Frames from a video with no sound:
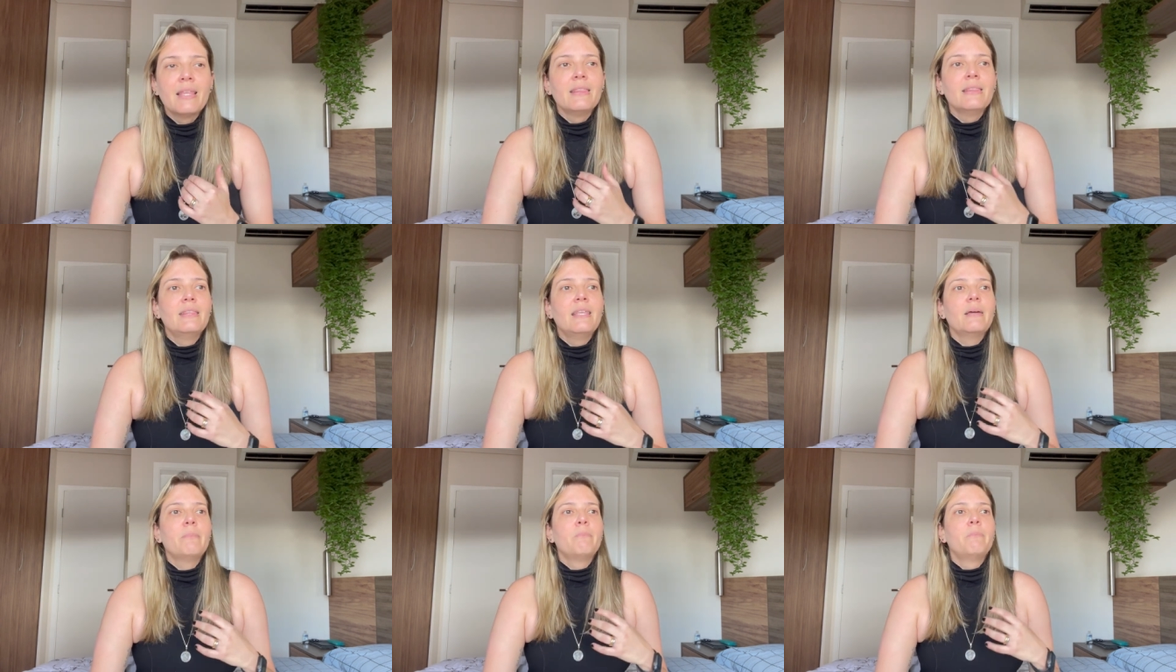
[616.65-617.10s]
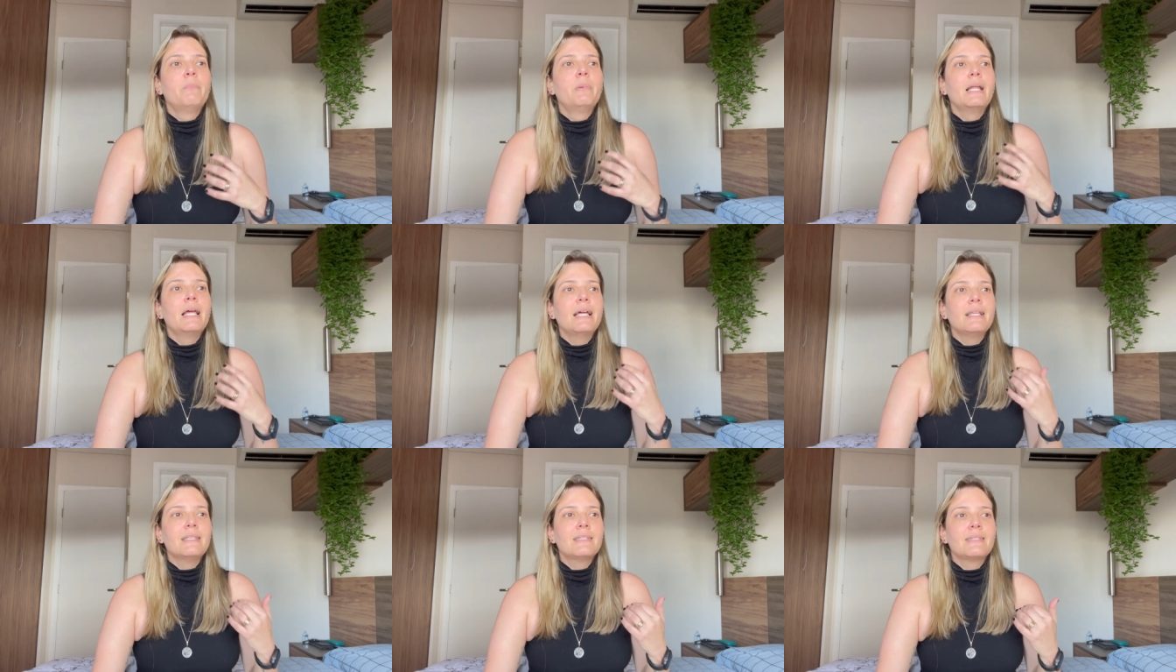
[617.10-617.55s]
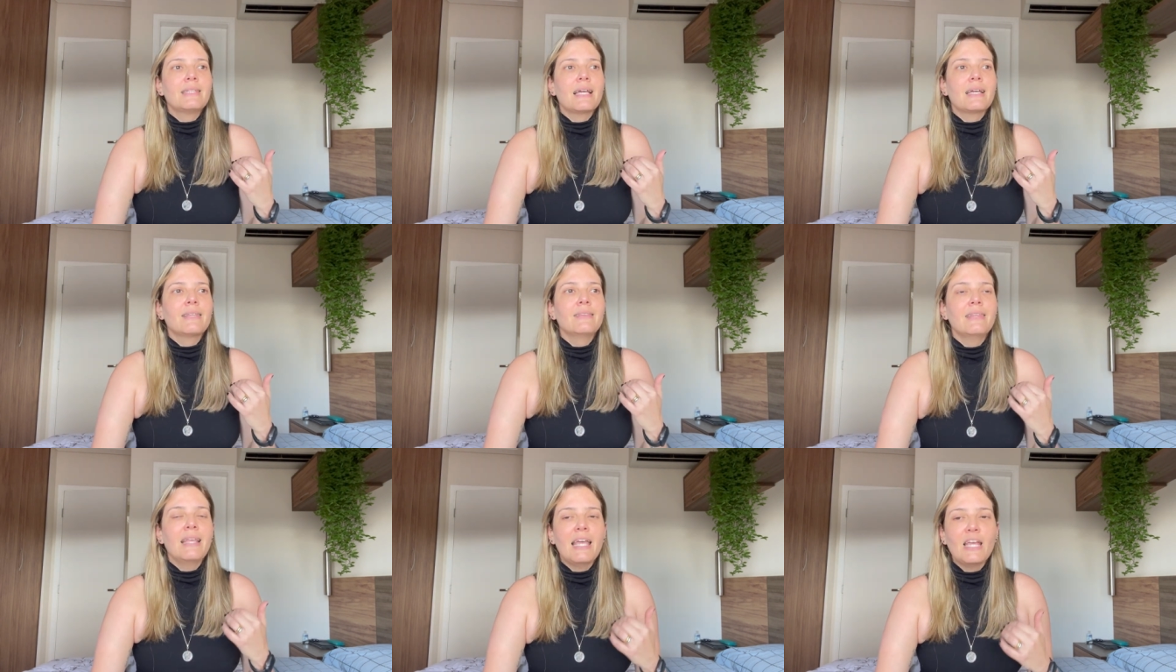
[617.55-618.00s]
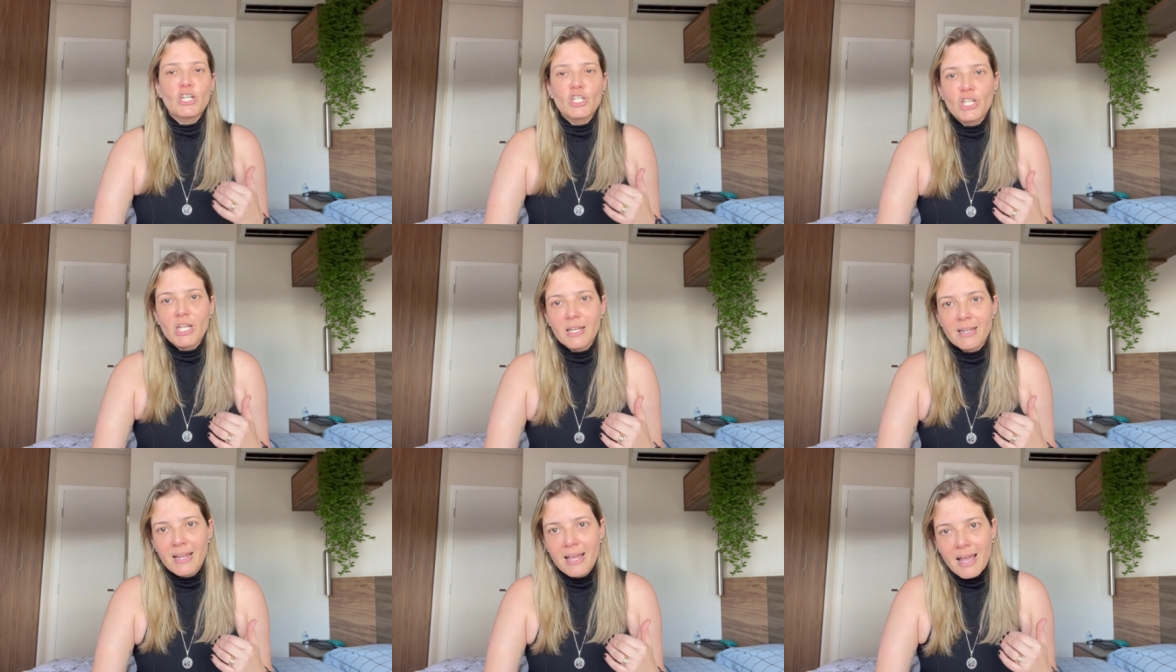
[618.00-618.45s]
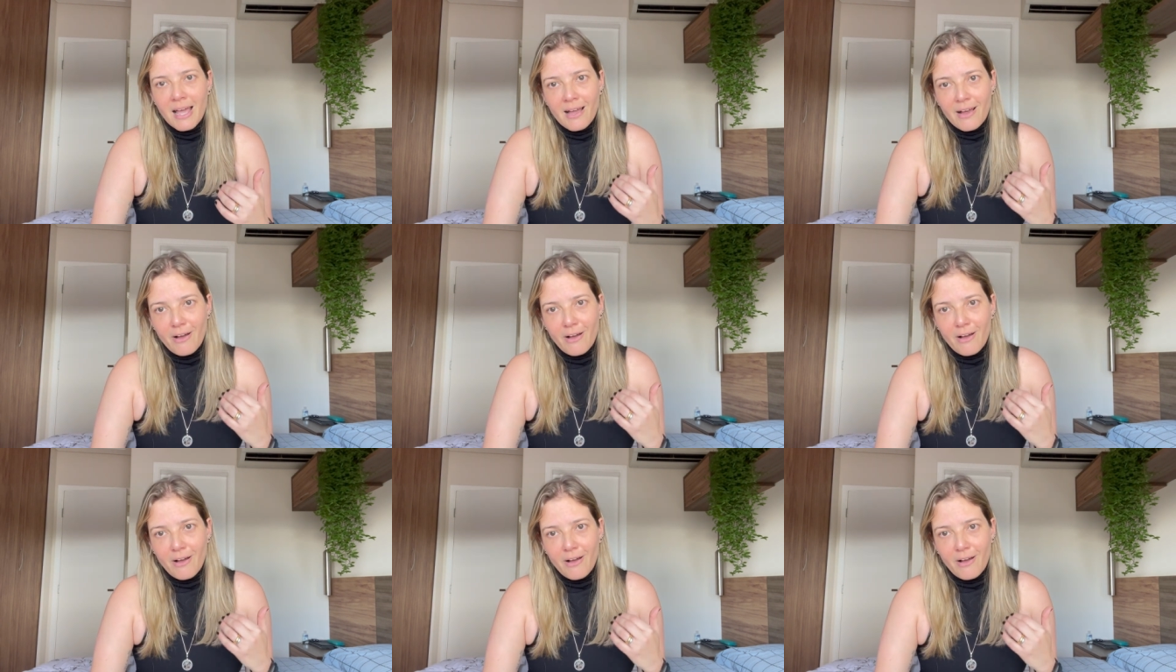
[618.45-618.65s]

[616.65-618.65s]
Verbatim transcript: The blood stagnation